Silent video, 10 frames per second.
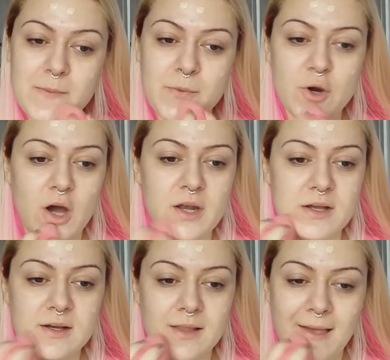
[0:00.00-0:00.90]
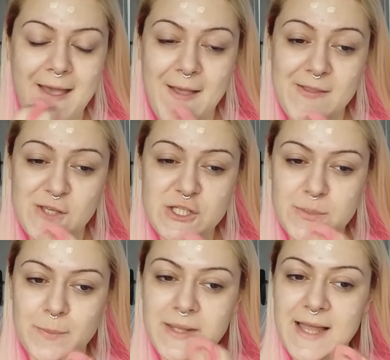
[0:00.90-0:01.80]
product and
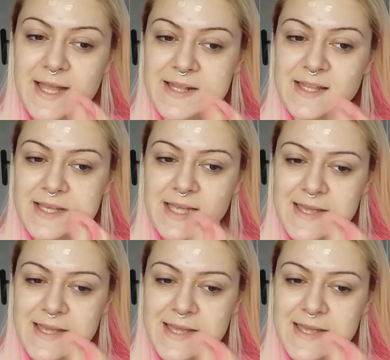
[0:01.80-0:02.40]
just blend